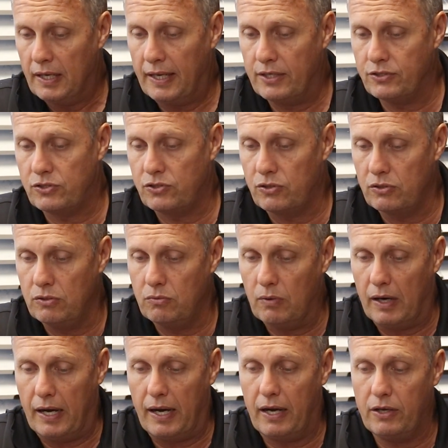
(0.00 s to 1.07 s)
is to,
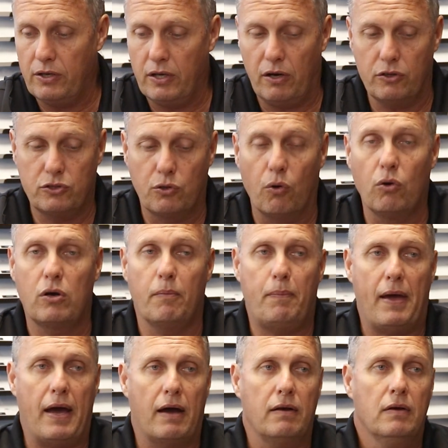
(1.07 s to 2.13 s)
uh, you know, talk
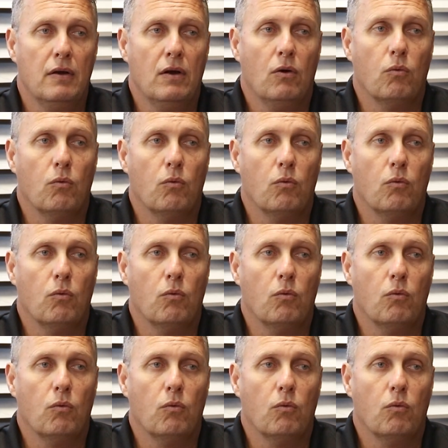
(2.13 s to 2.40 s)
about